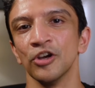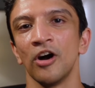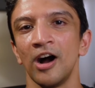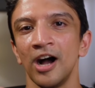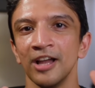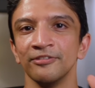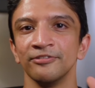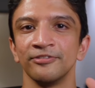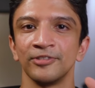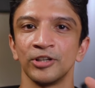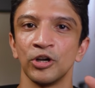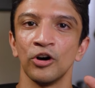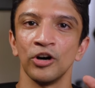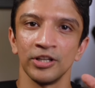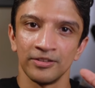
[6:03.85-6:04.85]
I've
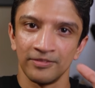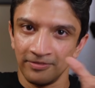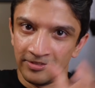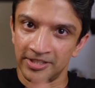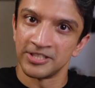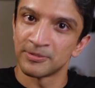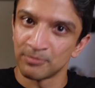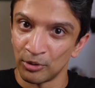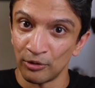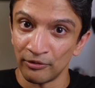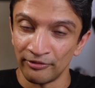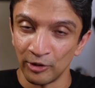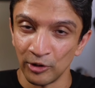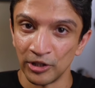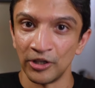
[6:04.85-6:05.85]
got this
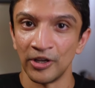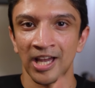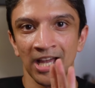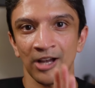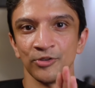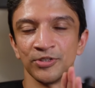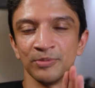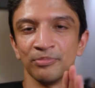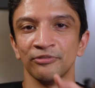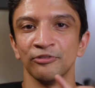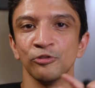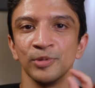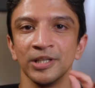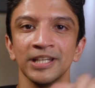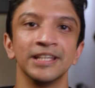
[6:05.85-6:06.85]
portfolio, how is it
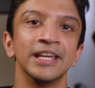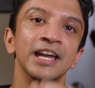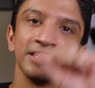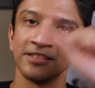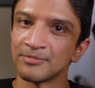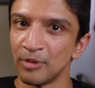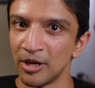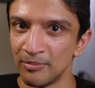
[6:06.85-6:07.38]
performing against